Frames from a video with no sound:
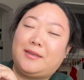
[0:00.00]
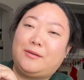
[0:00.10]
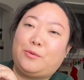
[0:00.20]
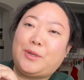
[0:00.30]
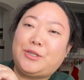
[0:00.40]

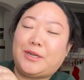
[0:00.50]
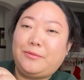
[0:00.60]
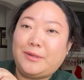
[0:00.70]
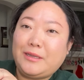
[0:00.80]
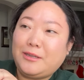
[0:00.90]
which I
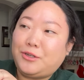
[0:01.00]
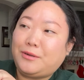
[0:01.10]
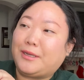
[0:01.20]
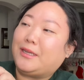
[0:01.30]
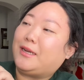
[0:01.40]
really
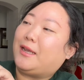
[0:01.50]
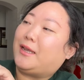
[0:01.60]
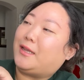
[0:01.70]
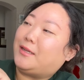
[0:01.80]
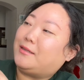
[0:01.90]
enjoyed.
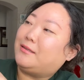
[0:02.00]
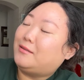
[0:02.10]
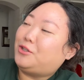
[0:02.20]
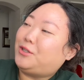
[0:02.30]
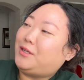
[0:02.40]
And
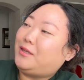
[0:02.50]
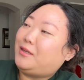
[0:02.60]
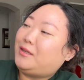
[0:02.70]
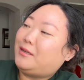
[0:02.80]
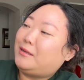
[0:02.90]

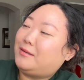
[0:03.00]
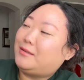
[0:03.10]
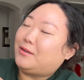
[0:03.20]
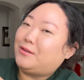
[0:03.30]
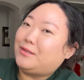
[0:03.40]
she is
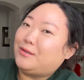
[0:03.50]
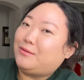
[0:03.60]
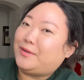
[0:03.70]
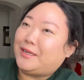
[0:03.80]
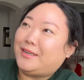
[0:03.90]
also
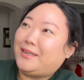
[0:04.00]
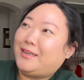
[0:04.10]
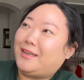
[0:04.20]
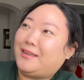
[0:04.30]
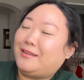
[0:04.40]
very,
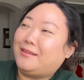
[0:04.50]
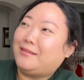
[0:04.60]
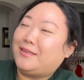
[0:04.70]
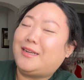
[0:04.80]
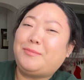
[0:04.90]

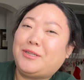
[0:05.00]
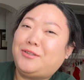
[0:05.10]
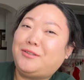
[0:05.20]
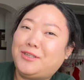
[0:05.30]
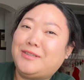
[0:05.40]
did I
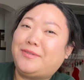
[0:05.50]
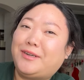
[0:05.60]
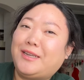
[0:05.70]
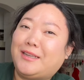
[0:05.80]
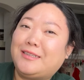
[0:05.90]
mention she's
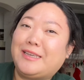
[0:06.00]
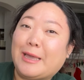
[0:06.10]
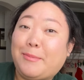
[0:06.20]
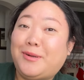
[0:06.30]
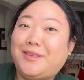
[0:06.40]
very
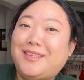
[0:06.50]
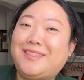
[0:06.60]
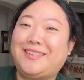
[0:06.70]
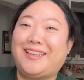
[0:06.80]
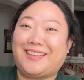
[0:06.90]

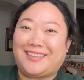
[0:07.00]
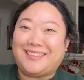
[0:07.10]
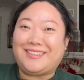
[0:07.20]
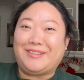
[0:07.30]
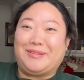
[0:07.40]
anti-capitalist?
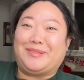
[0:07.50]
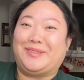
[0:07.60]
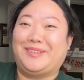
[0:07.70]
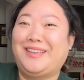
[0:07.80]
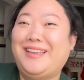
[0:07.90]
So
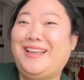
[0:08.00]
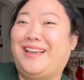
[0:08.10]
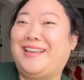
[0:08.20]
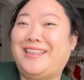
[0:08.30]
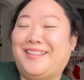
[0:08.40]

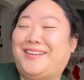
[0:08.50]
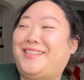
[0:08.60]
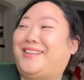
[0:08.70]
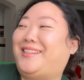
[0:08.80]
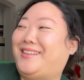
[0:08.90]
I thought
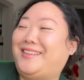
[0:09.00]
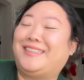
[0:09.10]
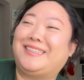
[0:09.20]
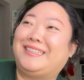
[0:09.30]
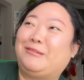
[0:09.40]
that
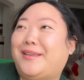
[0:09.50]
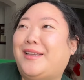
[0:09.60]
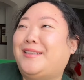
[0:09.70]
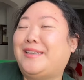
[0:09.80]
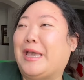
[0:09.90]
this
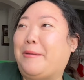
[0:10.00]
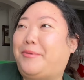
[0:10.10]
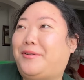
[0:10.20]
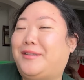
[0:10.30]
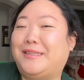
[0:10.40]

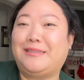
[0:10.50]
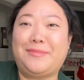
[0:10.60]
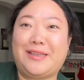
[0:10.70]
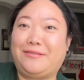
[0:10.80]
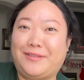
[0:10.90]
anti-capitalist
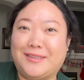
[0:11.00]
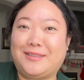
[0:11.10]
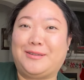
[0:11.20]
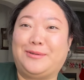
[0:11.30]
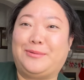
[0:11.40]

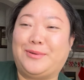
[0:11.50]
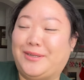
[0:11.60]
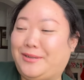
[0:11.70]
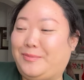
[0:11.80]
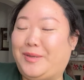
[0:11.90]
manifesto
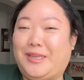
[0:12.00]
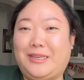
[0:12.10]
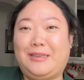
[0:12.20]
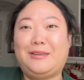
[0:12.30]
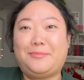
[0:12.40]
will
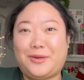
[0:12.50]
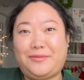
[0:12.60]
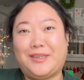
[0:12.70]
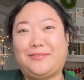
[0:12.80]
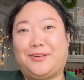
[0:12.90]
be
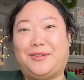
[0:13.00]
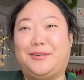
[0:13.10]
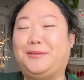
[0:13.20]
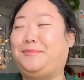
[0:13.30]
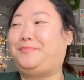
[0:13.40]
perfect for
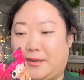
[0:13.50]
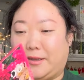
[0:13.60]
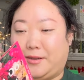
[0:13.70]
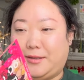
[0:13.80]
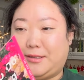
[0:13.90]
her. I
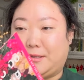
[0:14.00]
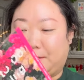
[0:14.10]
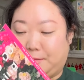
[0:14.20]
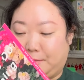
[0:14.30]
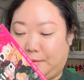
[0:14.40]

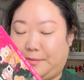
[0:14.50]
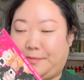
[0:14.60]
also,